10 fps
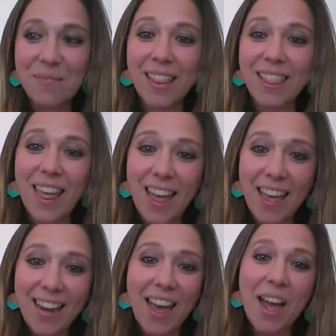but
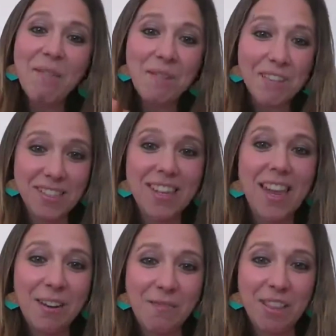then I will
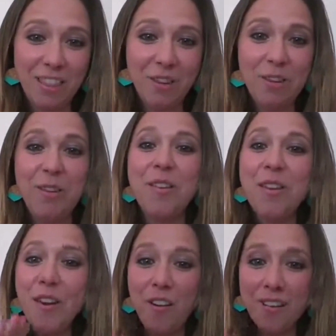share with you
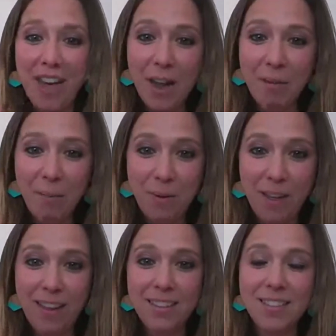on our
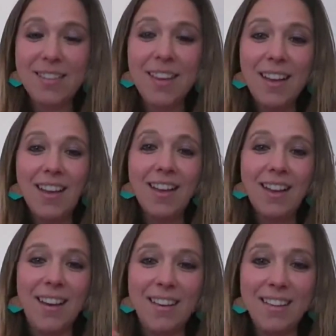page a
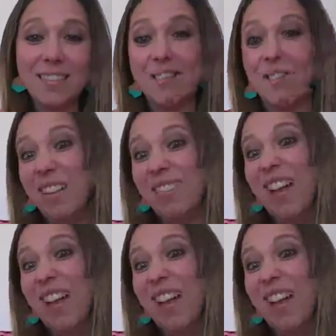nice,